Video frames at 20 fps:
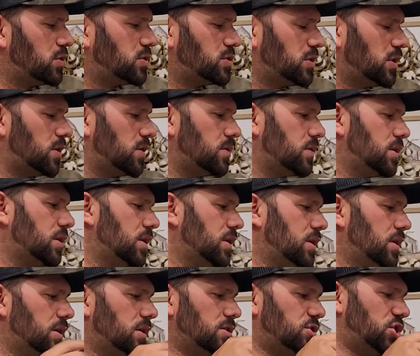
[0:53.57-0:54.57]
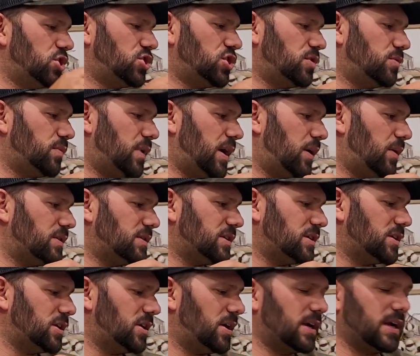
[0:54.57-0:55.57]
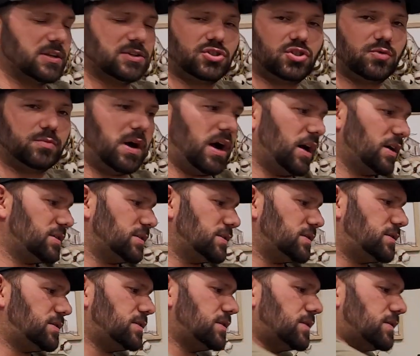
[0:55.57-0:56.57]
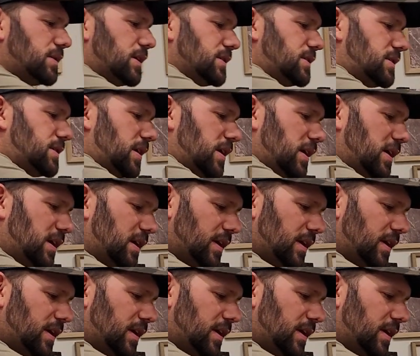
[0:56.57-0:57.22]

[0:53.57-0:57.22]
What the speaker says: So, judging by what's in here, I got 2 boxes. So let's